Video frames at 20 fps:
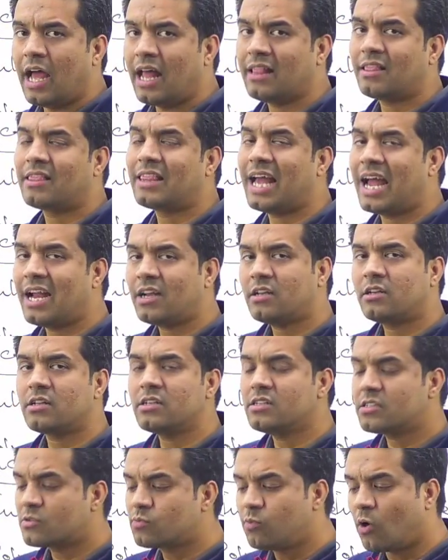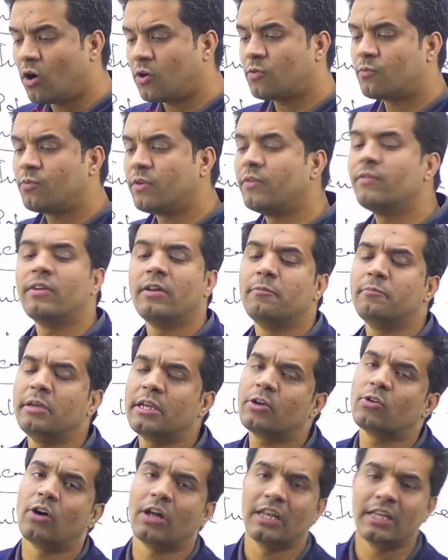and that is what we will
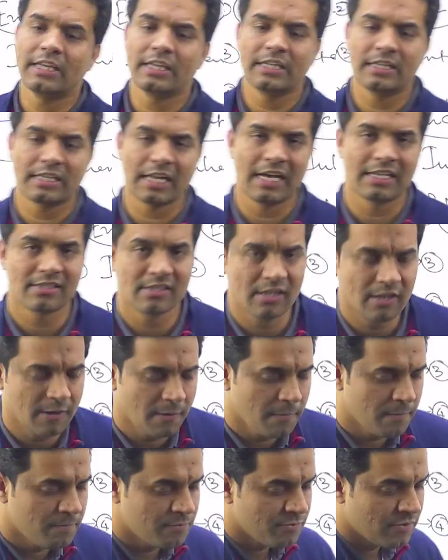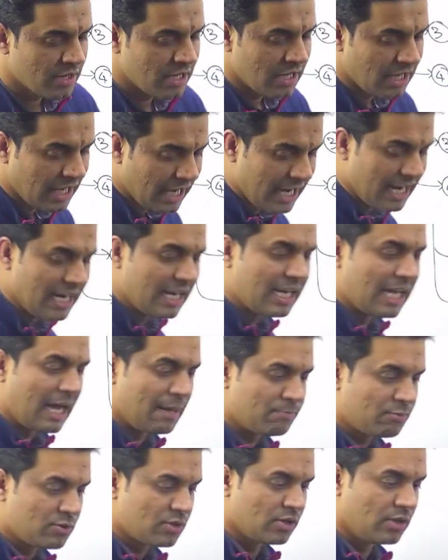be calling it as an
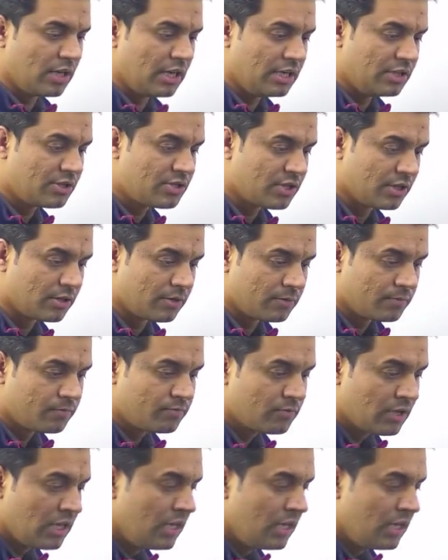encapsulation.